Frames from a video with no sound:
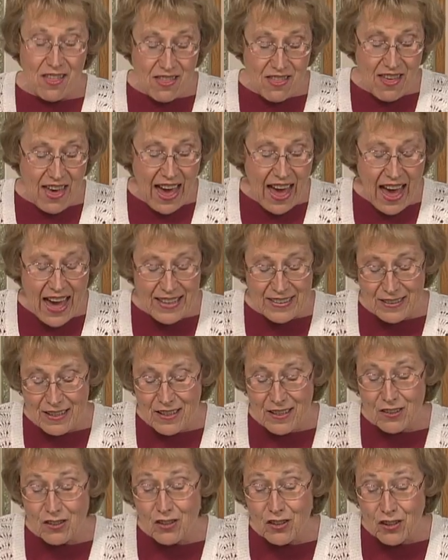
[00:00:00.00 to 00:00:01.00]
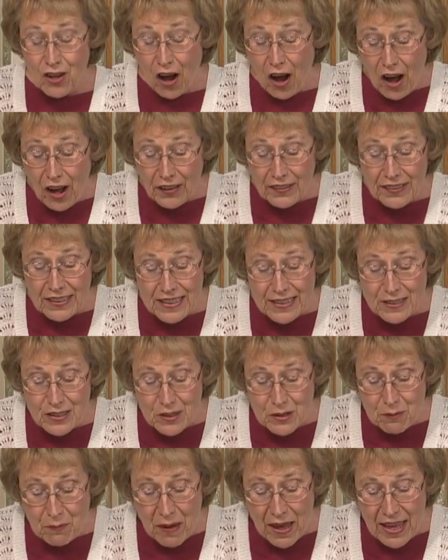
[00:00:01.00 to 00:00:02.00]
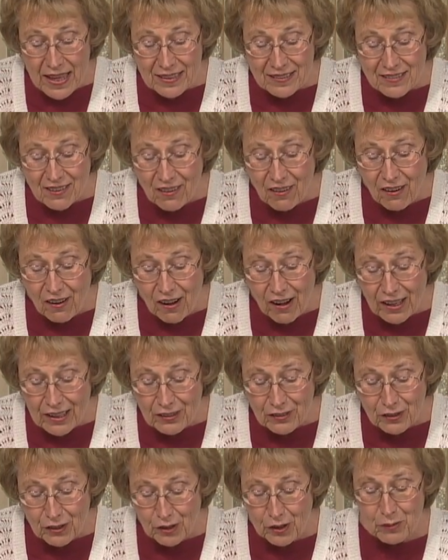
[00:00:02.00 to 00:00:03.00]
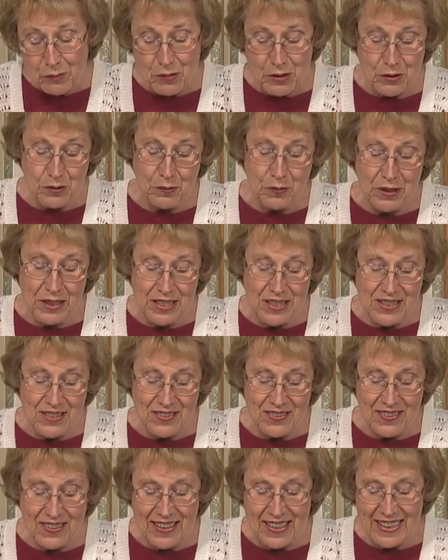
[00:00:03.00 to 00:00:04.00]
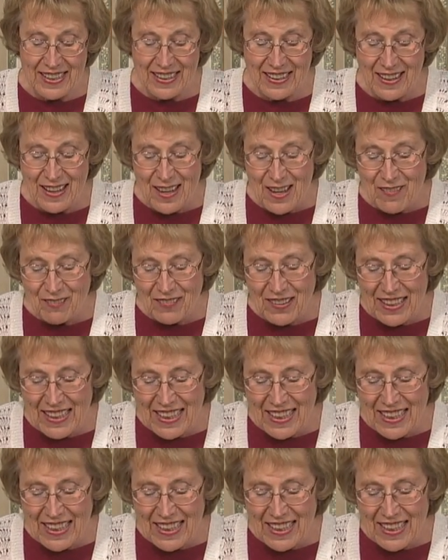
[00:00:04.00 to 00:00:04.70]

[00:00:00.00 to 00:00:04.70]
that Dolly spent on turbans. What do you think? But